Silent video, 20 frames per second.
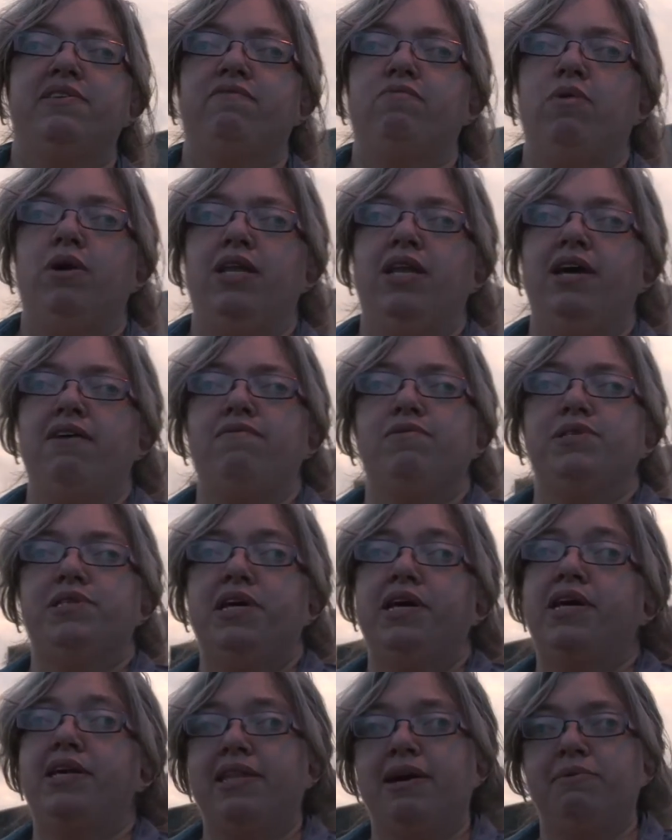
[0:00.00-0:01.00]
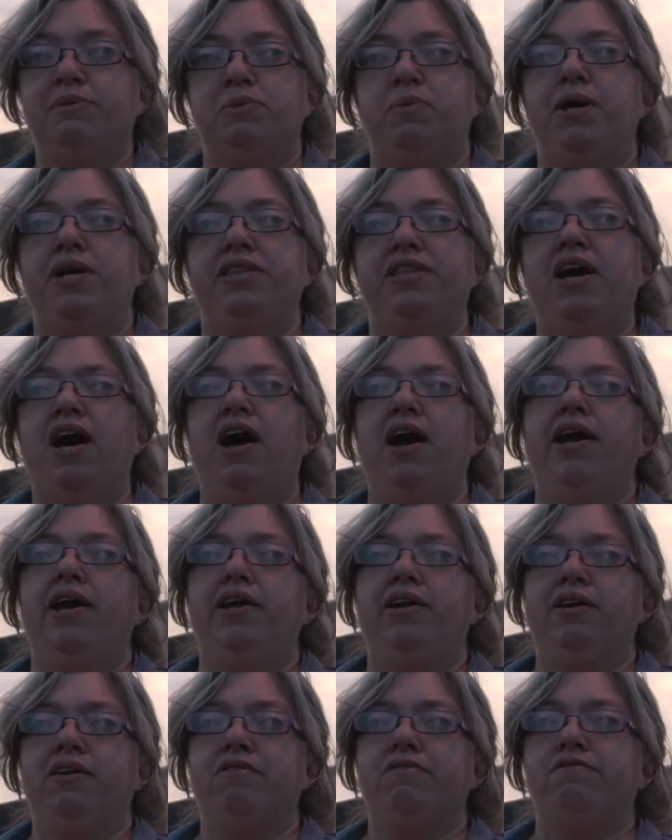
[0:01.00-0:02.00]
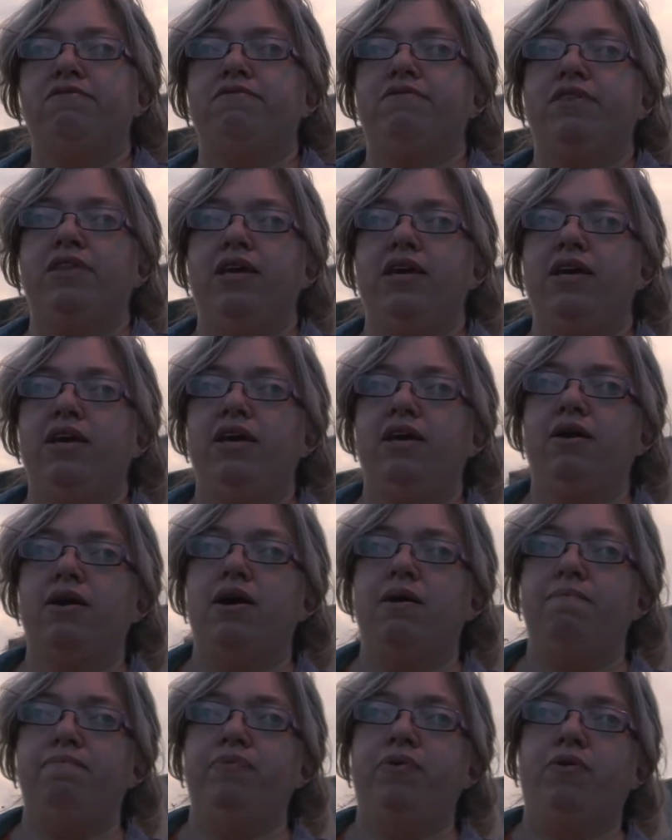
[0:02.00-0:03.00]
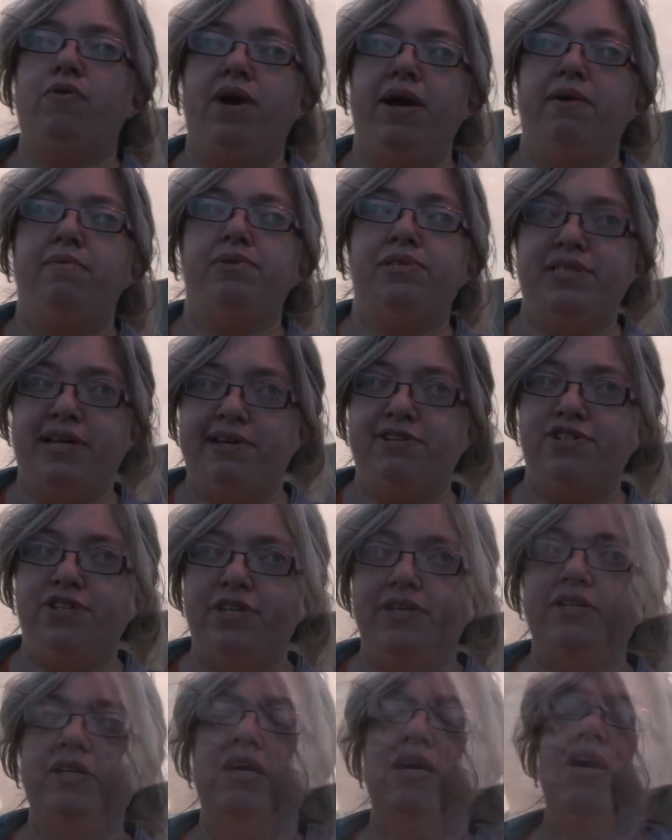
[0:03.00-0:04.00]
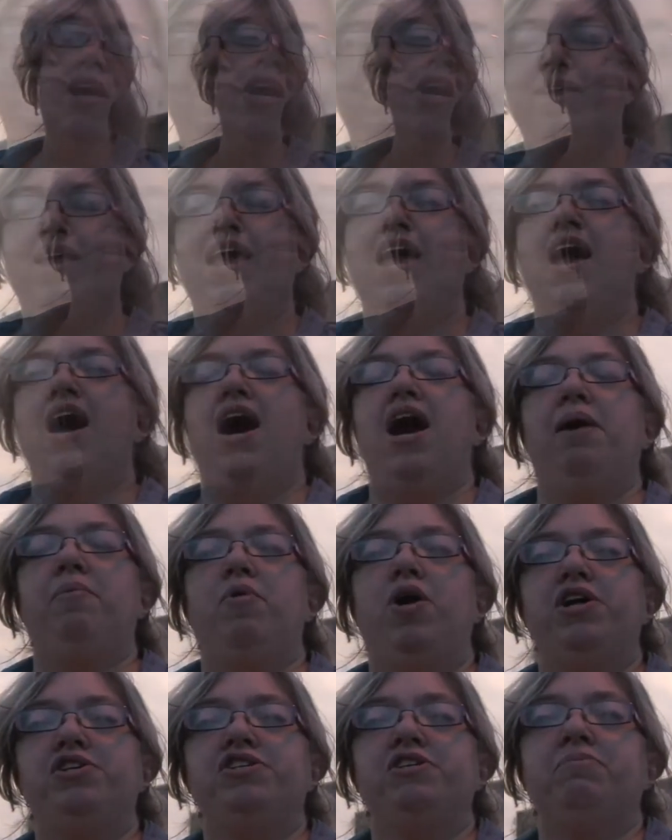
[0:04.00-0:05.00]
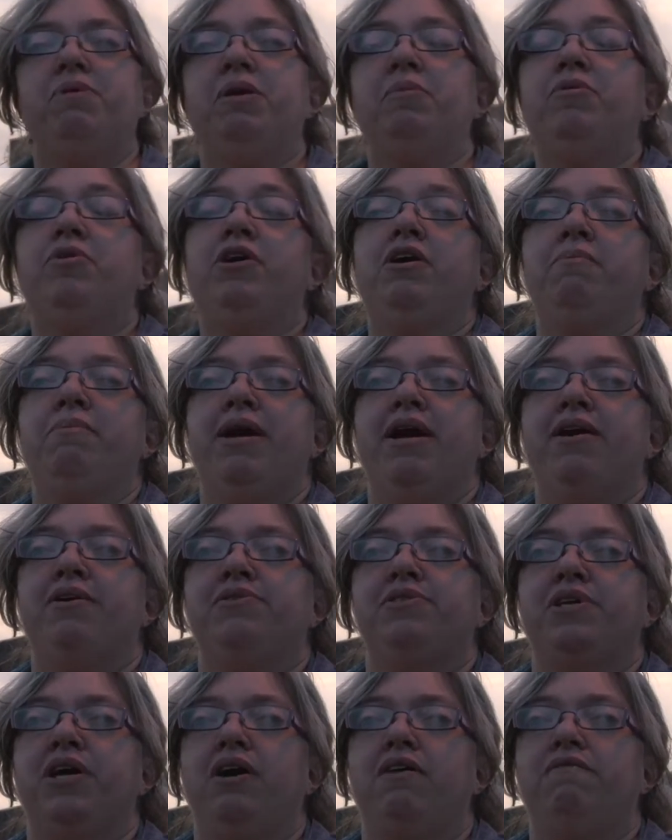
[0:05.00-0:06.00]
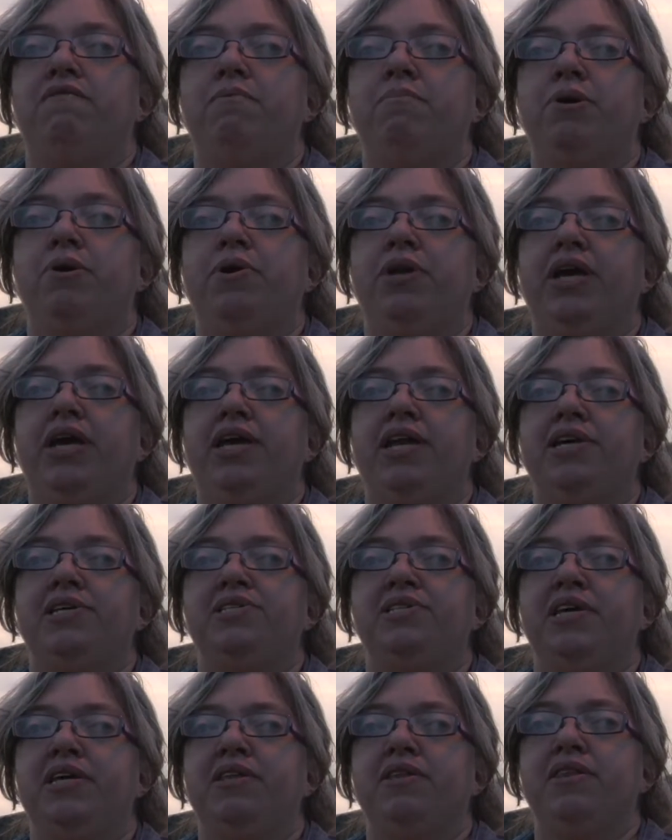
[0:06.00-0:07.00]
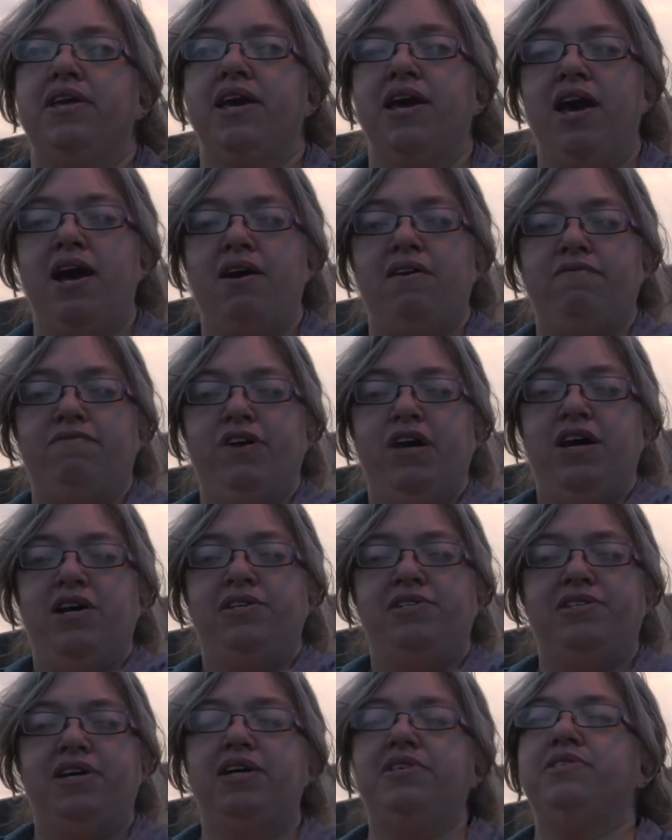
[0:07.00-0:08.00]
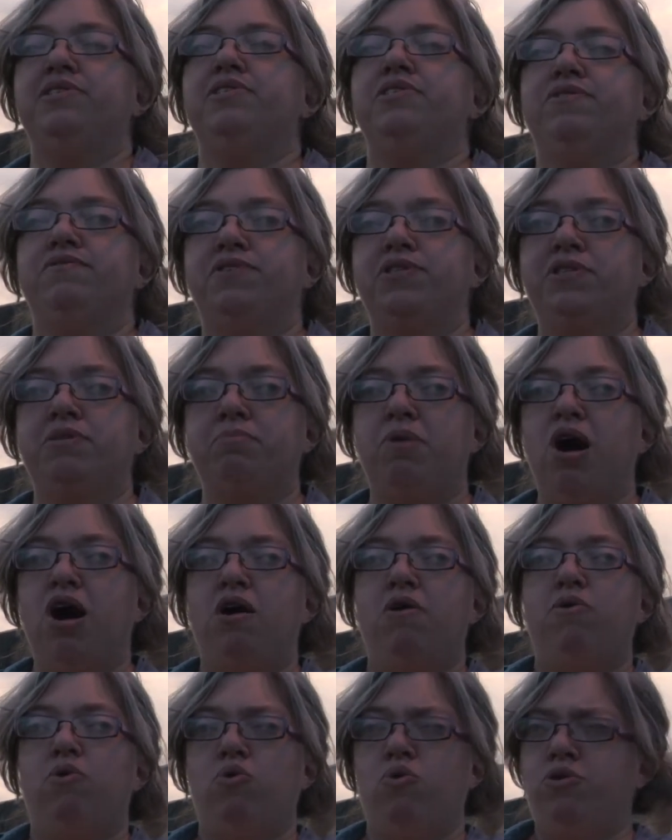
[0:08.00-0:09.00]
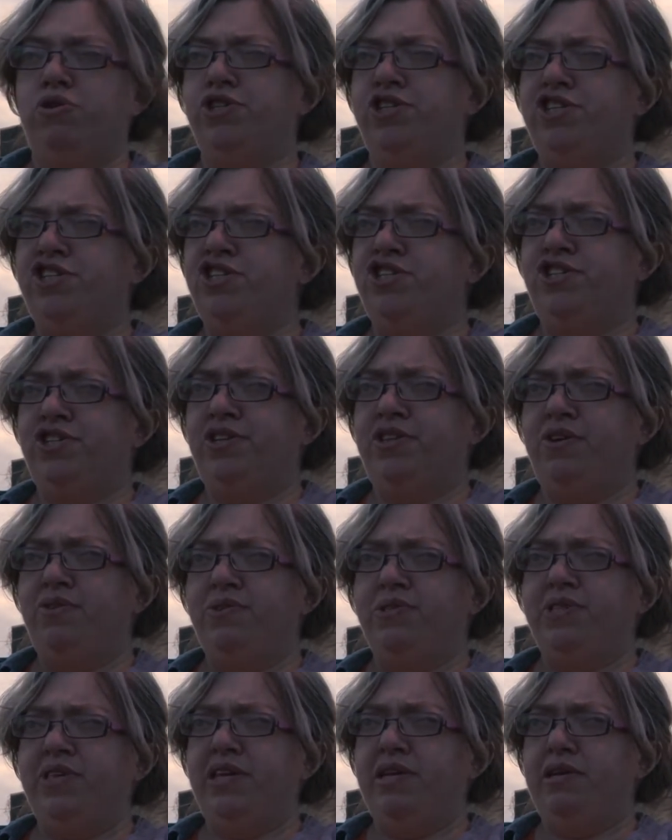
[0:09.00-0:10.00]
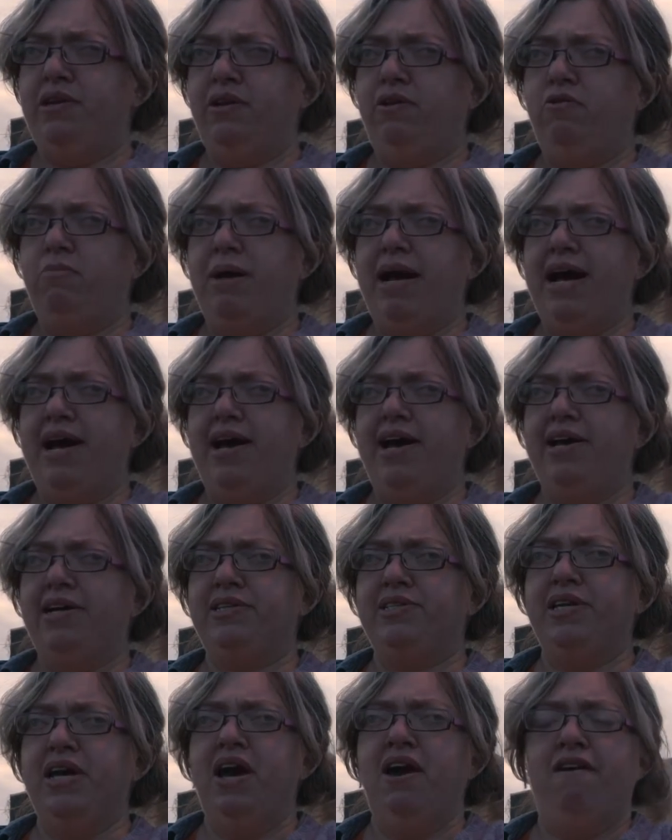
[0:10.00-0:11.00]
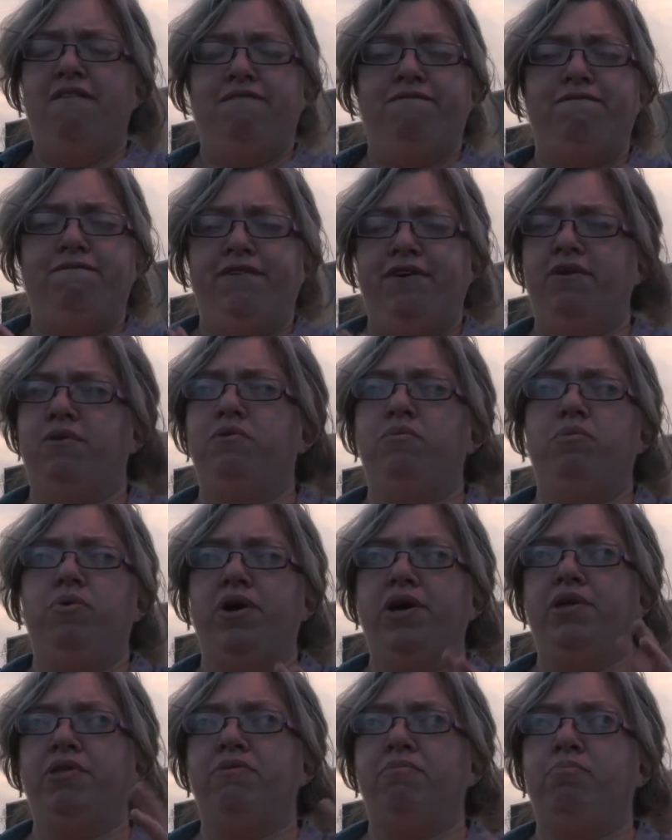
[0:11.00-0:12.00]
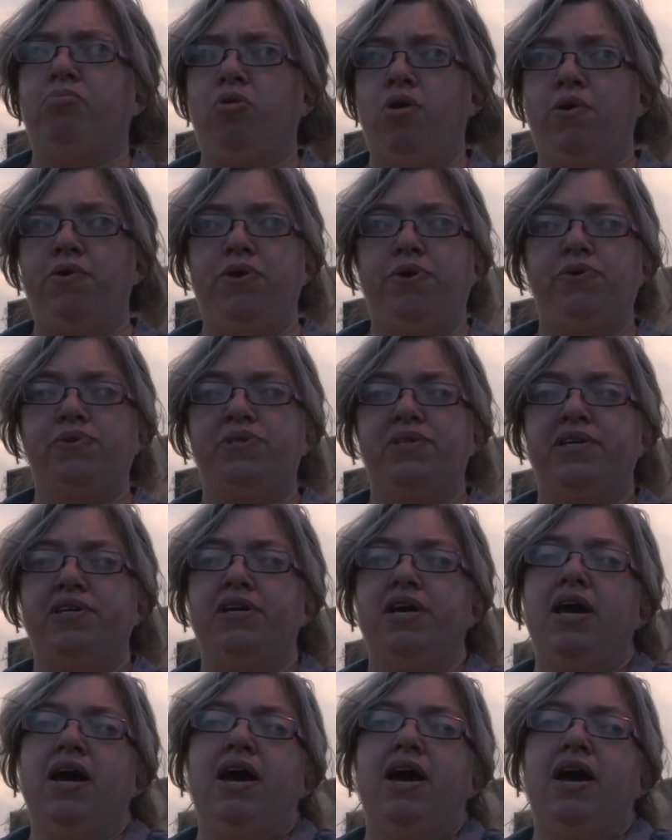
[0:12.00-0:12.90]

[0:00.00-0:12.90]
of what life was like. That was right at the height of the um, Great Recession. I'm watching people come out of the building and I see that they have dozens of small orangish, those thin little bags filled with produce. And,